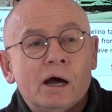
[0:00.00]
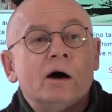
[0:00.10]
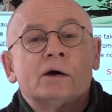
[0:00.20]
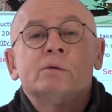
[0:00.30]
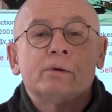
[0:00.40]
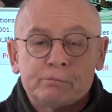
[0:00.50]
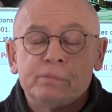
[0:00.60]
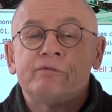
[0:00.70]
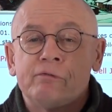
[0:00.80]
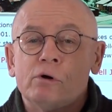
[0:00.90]
Okay, but
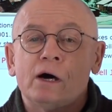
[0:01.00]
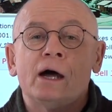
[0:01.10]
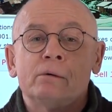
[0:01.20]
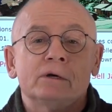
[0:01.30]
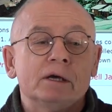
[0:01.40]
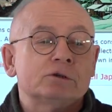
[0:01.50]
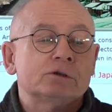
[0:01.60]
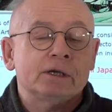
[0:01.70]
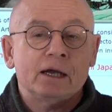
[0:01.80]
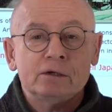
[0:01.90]
before I'm going to
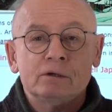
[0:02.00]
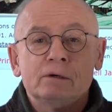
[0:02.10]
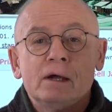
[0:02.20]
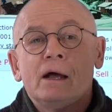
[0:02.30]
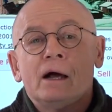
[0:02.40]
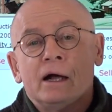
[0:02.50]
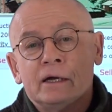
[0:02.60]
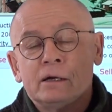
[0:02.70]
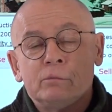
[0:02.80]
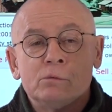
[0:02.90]
tell you a
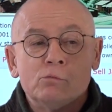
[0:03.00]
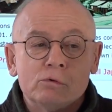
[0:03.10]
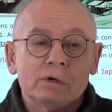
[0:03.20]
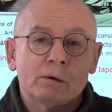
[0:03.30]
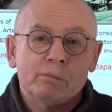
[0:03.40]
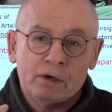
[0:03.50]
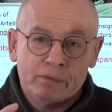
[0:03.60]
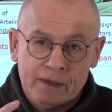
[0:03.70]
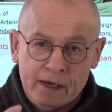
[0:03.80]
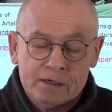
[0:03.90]
little bit more
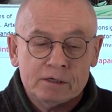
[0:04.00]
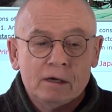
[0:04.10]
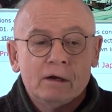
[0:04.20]
about that,